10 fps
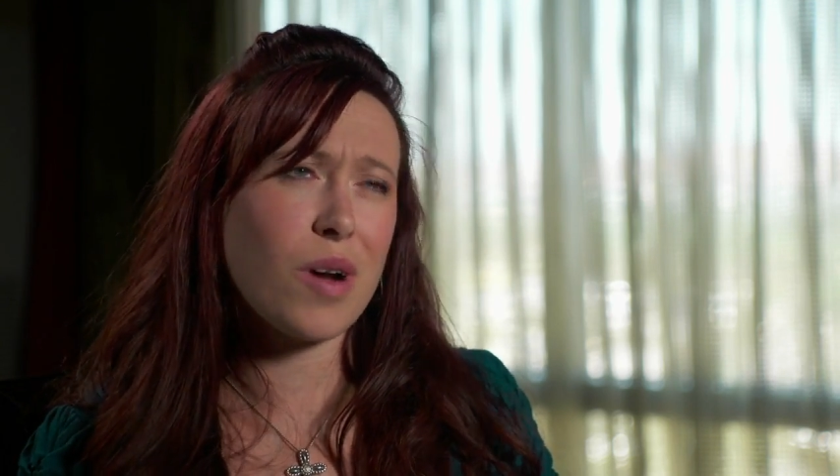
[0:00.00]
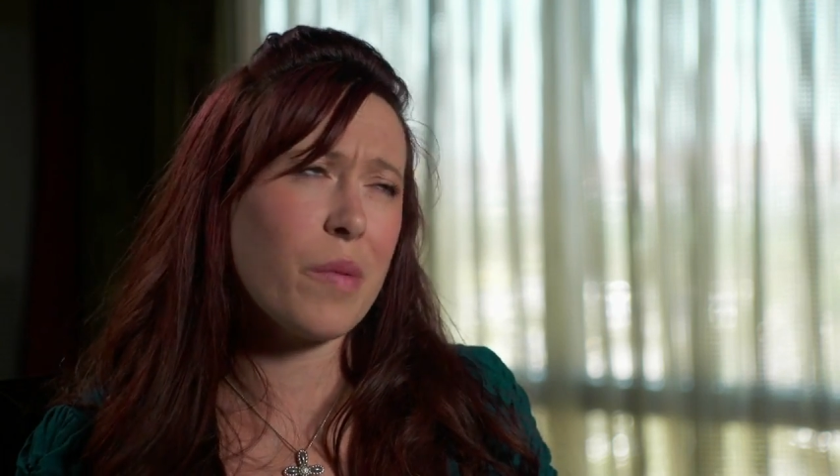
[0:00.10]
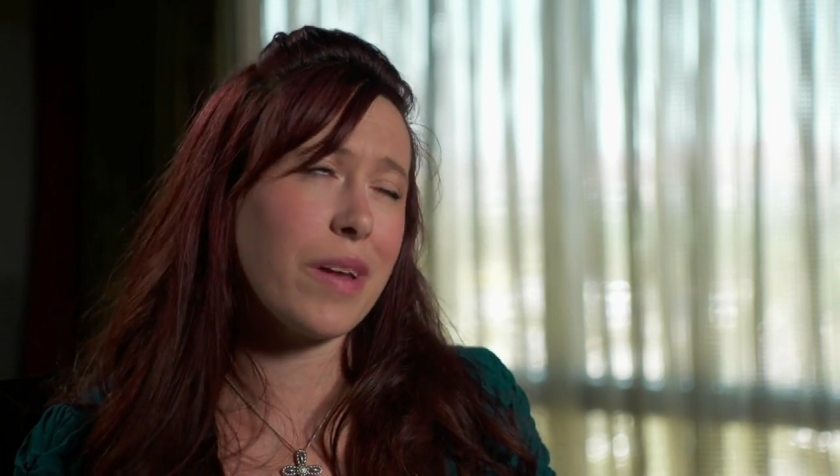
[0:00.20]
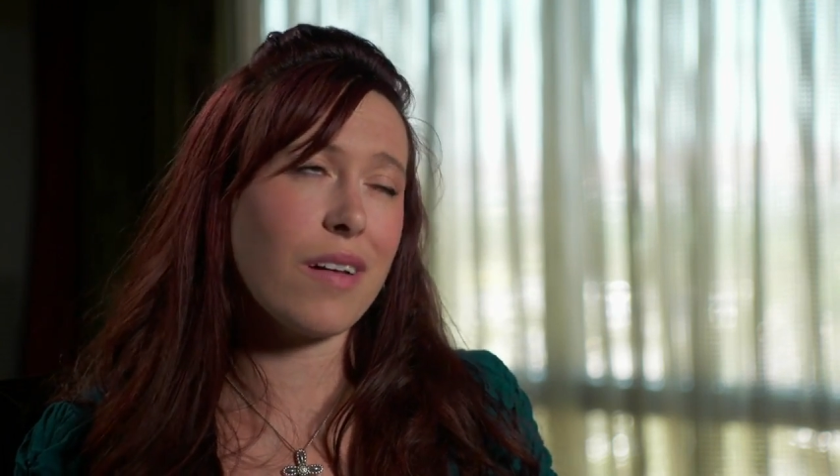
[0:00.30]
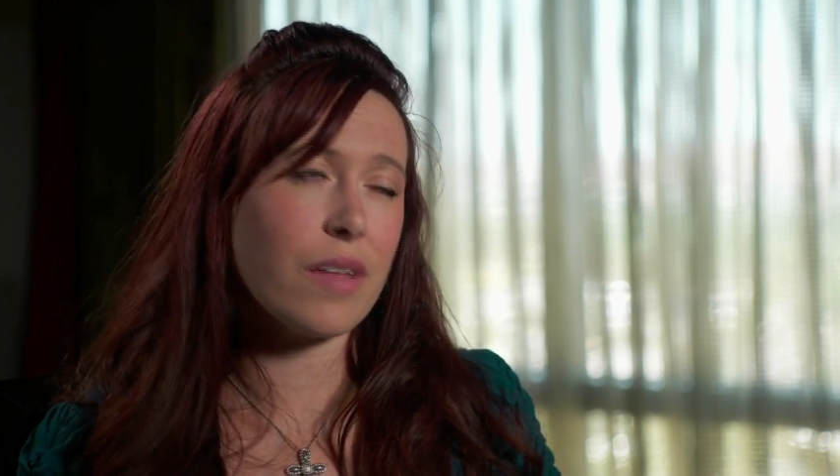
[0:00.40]

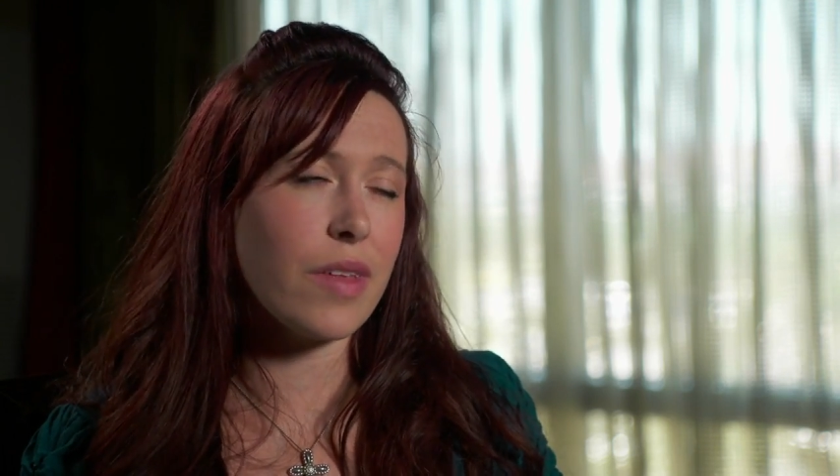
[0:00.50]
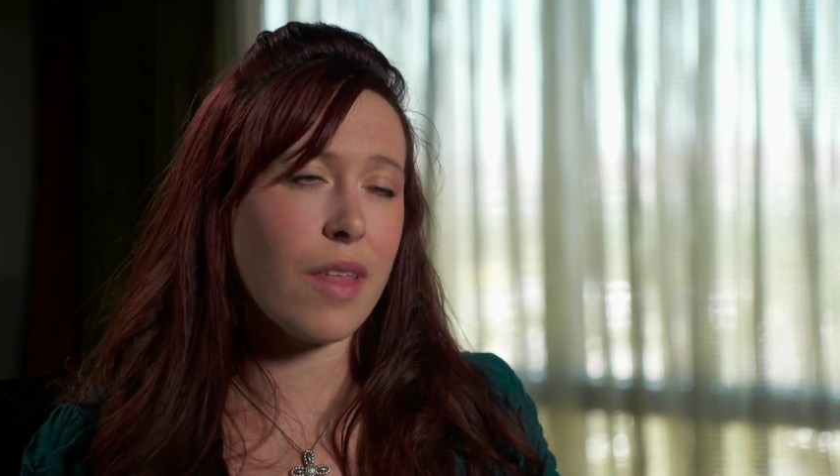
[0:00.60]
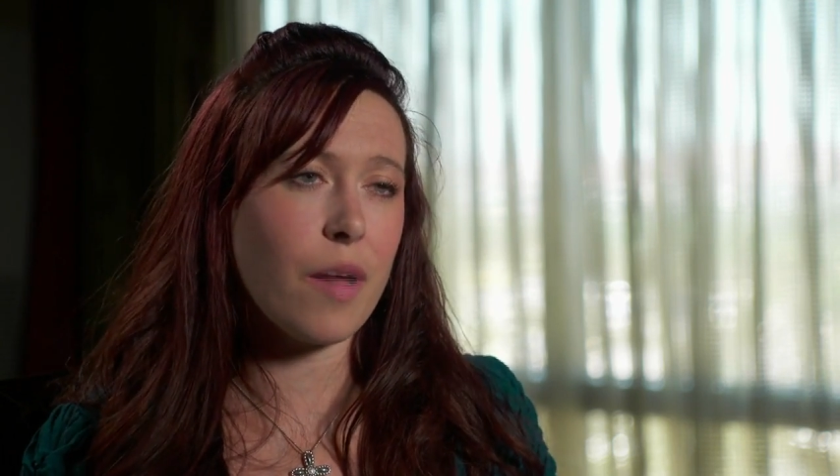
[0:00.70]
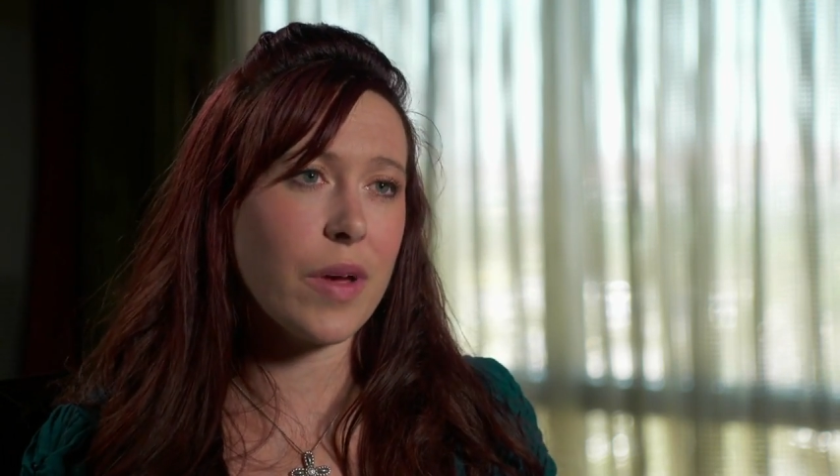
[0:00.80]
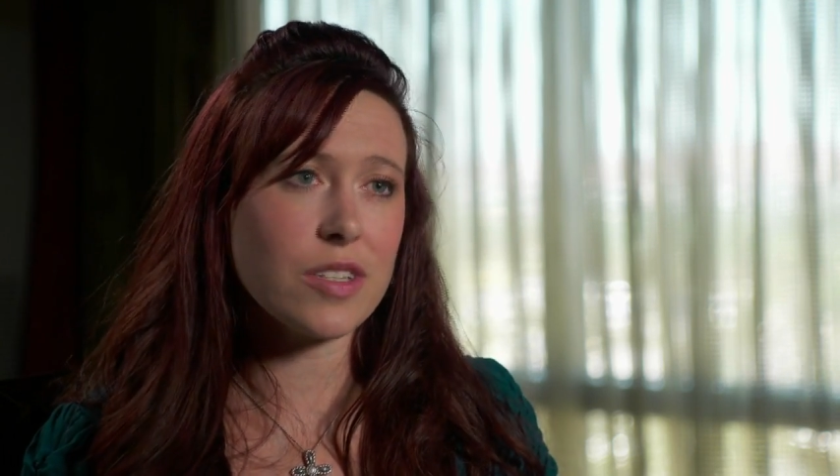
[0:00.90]
probably not even
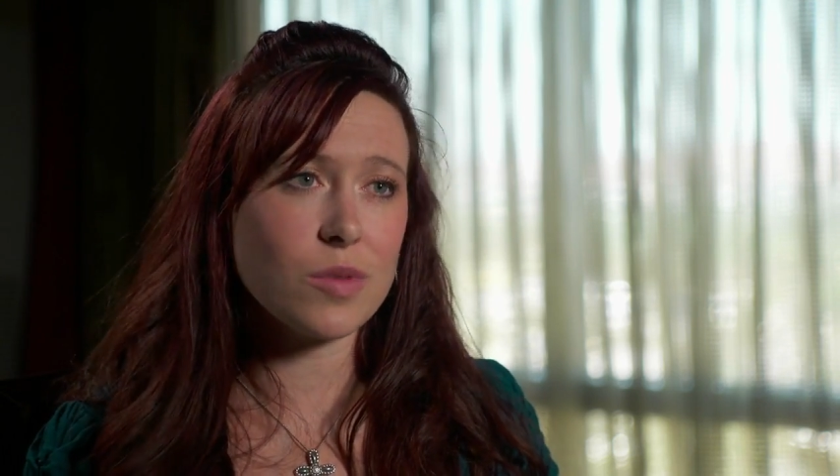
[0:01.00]
that much.